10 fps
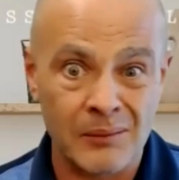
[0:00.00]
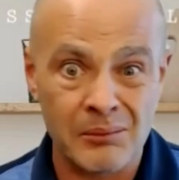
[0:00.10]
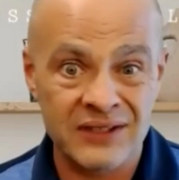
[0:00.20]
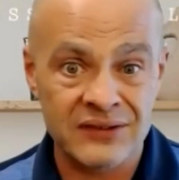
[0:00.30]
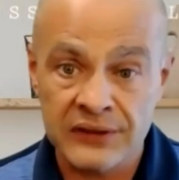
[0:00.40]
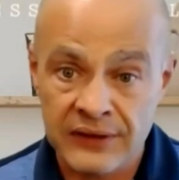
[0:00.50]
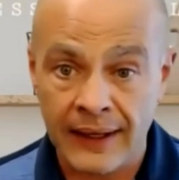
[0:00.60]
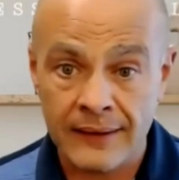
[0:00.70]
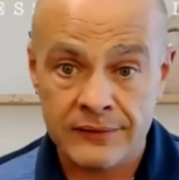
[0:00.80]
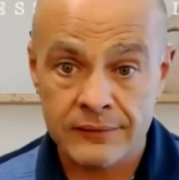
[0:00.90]
the business
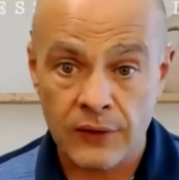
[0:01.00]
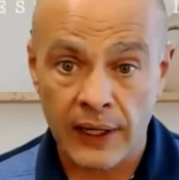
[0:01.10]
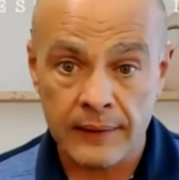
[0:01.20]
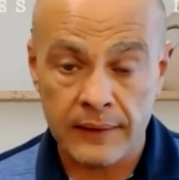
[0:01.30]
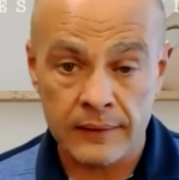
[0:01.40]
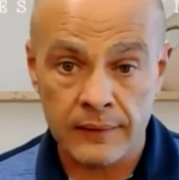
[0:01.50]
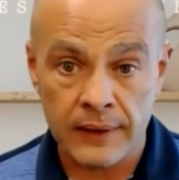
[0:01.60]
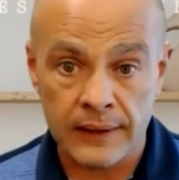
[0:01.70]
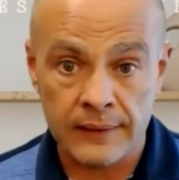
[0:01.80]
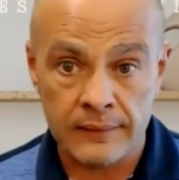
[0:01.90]
case, right?
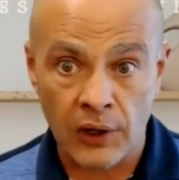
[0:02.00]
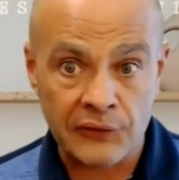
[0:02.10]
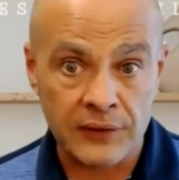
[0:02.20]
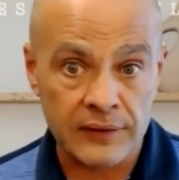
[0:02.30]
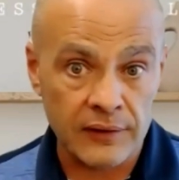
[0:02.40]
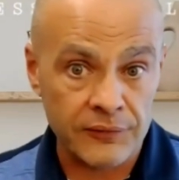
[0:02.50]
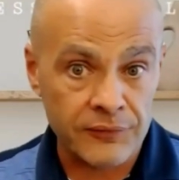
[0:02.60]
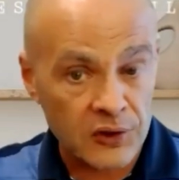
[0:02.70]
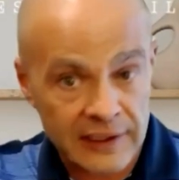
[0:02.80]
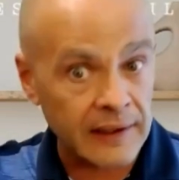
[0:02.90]
And often they'll
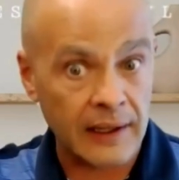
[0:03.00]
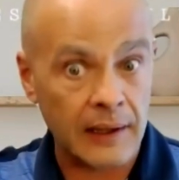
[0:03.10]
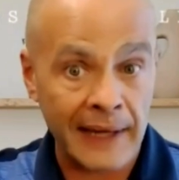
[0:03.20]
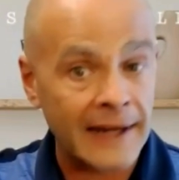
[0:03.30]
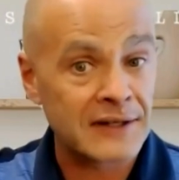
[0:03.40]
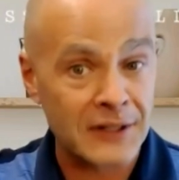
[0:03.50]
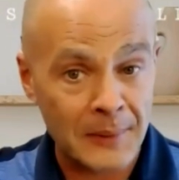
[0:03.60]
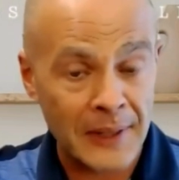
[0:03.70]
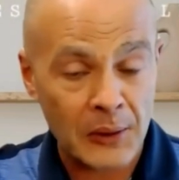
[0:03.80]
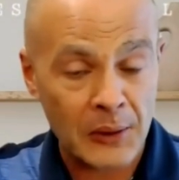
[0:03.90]
first tell you, I'm passionate
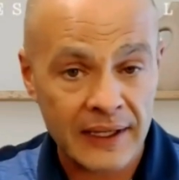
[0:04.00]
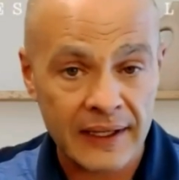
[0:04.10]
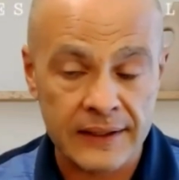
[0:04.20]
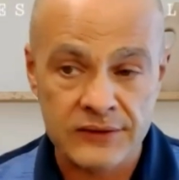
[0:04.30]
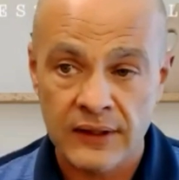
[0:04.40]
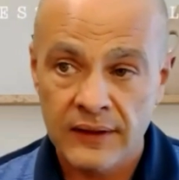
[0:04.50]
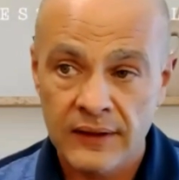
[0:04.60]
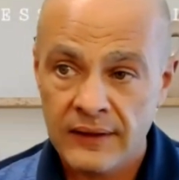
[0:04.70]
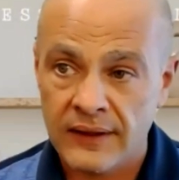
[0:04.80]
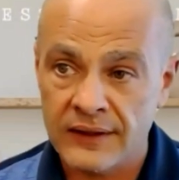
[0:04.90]
about kids.
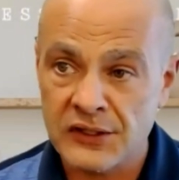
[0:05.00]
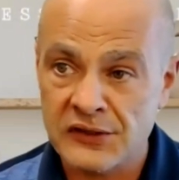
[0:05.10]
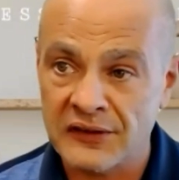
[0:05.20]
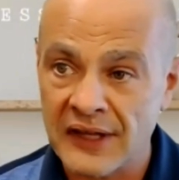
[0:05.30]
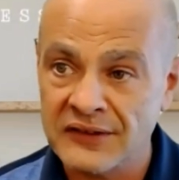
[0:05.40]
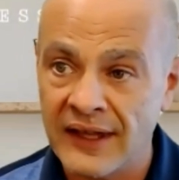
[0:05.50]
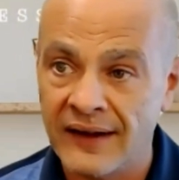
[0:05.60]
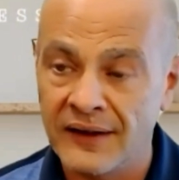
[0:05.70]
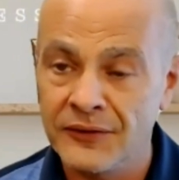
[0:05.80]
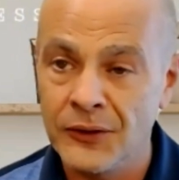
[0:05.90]
Just as I
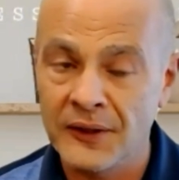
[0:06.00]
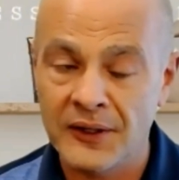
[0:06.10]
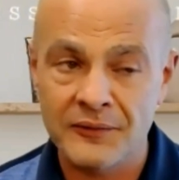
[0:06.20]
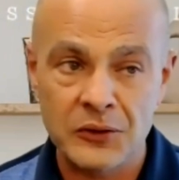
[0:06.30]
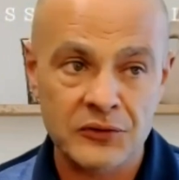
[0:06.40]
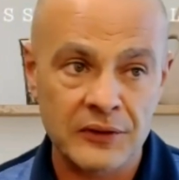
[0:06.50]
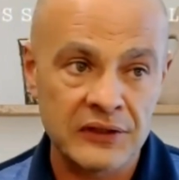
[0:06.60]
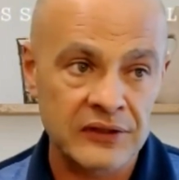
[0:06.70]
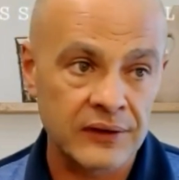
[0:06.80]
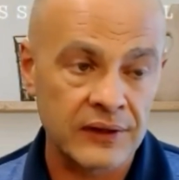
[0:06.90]
said in a few interviews
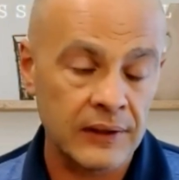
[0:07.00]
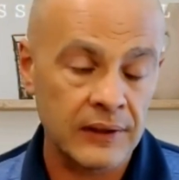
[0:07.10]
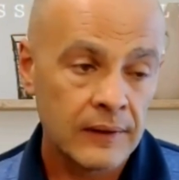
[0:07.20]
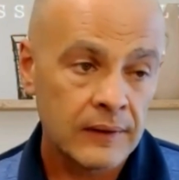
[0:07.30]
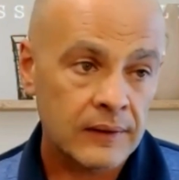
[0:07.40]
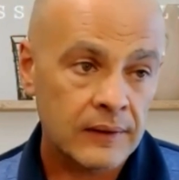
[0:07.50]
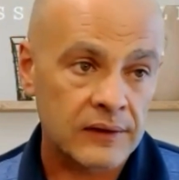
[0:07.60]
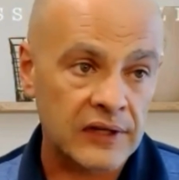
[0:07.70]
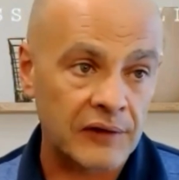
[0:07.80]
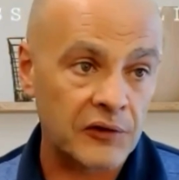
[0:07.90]
recently,
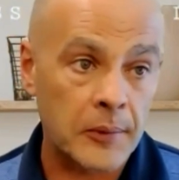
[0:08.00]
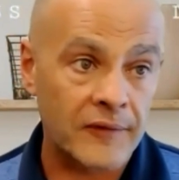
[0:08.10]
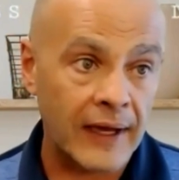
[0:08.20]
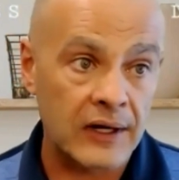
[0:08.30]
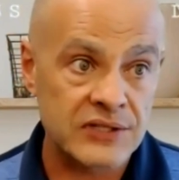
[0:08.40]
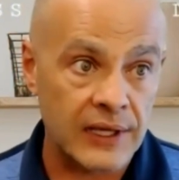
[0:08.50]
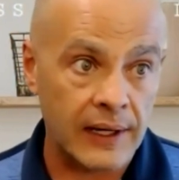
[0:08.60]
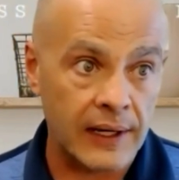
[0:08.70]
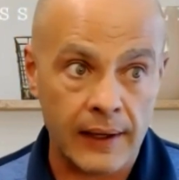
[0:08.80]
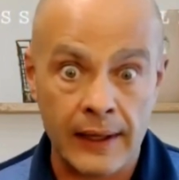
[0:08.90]
several of the providers said,
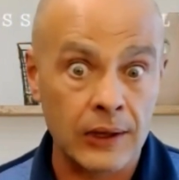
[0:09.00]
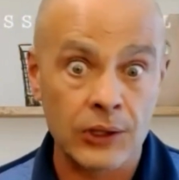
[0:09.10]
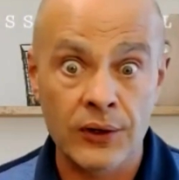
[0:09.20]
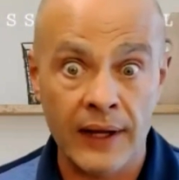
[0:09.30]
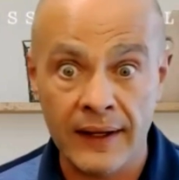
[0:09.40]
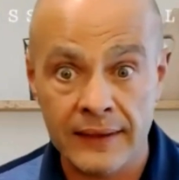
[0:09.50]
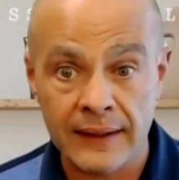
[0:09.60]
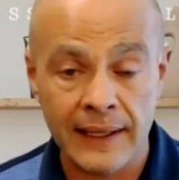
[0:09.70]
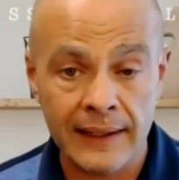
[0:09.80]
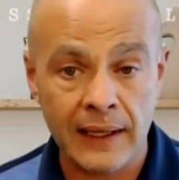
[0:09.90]
I'll learn
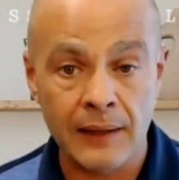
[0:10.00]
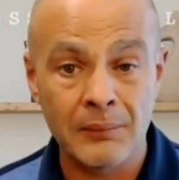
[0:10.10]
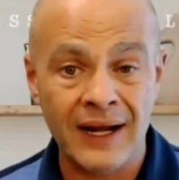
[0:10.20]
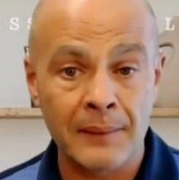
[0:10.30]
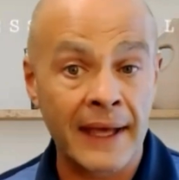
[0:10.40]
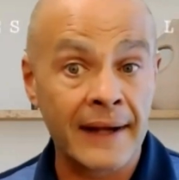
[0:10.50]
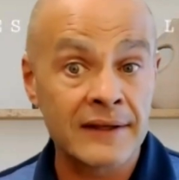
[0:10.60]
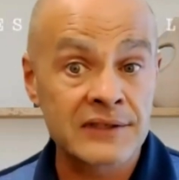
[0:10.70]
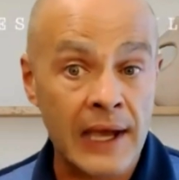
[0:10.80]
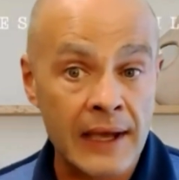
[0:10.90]
anything I can, but I'm not
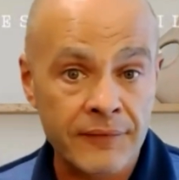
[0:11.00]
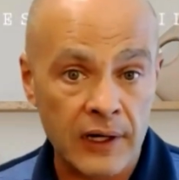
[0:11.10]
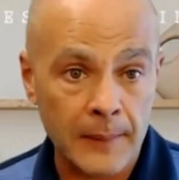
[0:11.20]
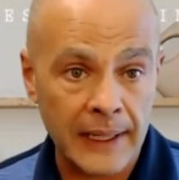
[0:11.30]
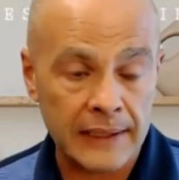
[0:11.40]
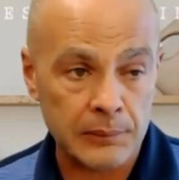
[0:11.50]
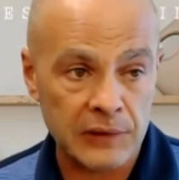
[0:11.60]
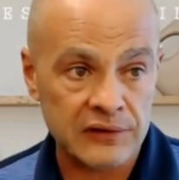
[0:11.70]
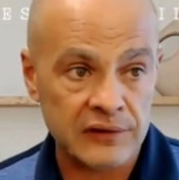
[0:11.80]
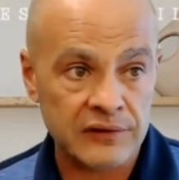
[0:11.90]
as confident about the
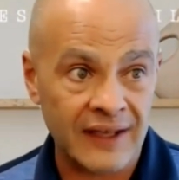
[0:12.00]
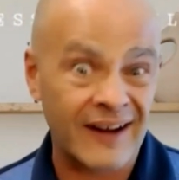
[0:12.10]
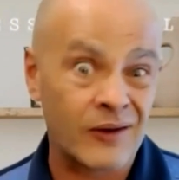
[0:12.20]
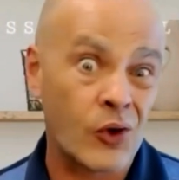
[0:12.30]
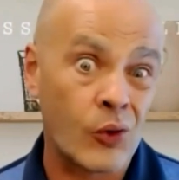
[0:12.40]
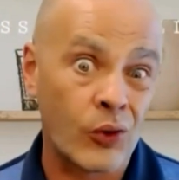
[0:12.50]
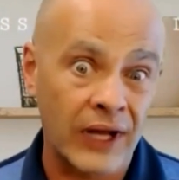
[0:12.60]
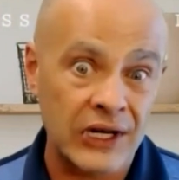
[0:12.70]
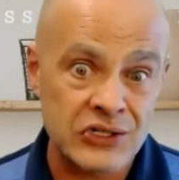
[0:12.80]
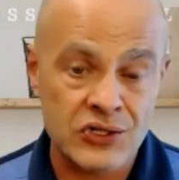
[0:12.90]
business side. I don't know what
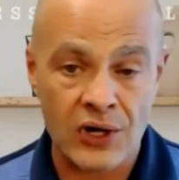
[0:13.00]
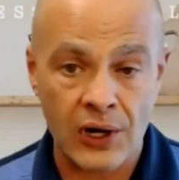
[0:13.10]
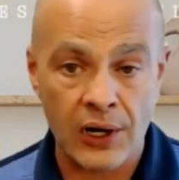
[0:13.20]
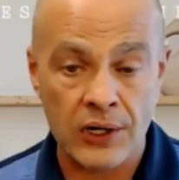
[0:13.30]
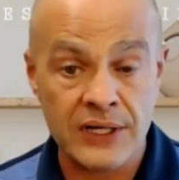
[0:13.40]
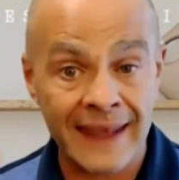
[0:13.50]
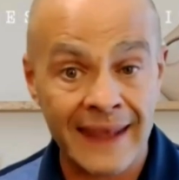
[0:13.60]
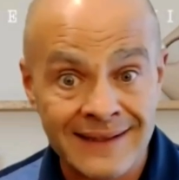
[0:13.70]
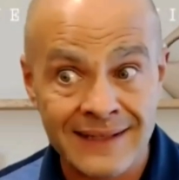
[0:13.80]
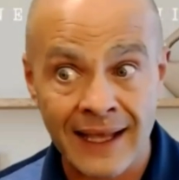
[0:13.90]
I should charge. And
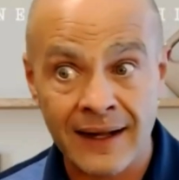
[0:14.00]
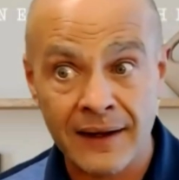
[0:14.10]
that's not